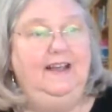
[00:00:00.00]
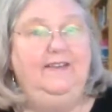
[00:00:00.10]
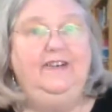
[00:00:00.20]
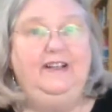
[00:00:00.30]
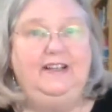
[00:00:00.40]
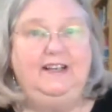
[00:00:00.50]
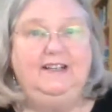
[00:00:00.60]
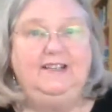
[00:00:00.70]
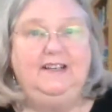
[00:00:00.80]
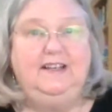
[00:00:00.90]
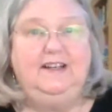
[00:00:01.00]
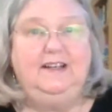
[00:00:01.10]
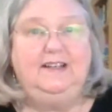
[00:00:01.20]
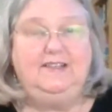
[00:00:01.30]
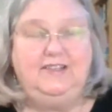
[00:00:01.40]
everything
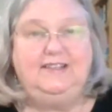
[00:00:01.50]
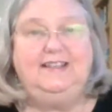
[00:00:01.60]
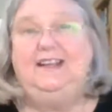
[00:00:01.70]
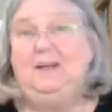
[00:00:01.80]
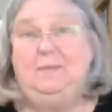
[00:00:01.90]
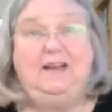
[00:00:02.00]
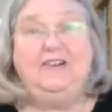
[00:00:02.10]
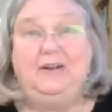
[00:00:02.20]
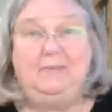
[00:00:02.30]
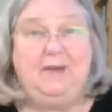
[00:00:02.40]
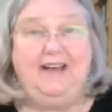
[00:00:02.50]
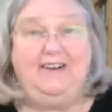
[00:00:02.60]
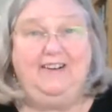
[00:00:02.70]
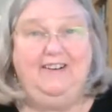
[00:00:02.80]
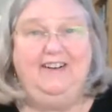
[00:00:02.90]
is just getting better and
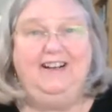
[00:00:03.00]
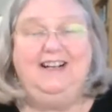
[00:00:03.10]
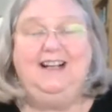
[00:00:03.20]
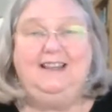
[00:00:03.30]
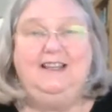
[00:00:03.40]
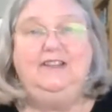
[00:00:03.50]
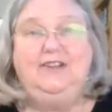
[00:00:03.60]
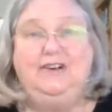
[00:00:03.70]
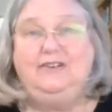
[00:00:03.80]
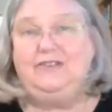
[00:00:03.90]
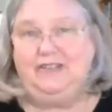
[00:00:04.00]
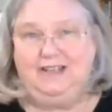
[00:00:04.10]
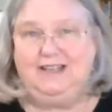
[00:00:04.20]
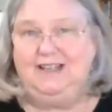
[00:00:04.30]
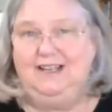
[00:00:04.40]
better, then those are
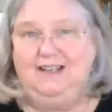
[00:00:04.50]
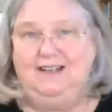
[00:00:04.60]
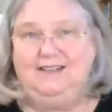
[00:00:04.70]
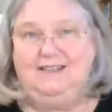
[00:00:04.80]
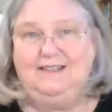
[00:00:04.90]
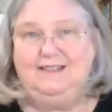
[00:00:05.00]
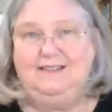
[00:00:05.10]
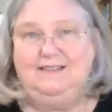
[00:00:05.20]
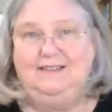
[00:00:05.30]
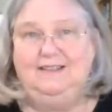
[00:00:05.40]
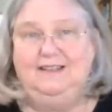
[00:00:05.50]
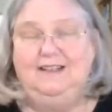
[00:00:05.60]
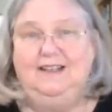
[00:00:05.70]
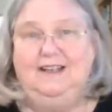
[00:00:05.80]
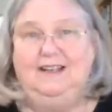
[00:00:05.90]
the things
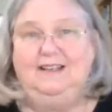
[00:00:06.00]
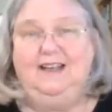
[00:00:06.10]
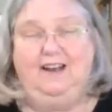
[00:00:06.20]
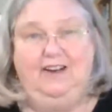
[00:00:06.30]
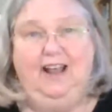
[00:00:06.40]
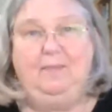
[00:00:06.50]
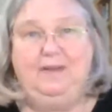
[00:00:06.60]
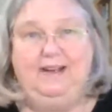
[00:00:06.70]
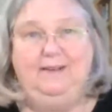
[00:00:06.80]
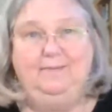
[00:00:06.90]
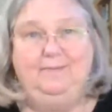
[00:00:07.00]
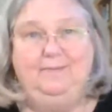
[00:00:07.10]
that are happening.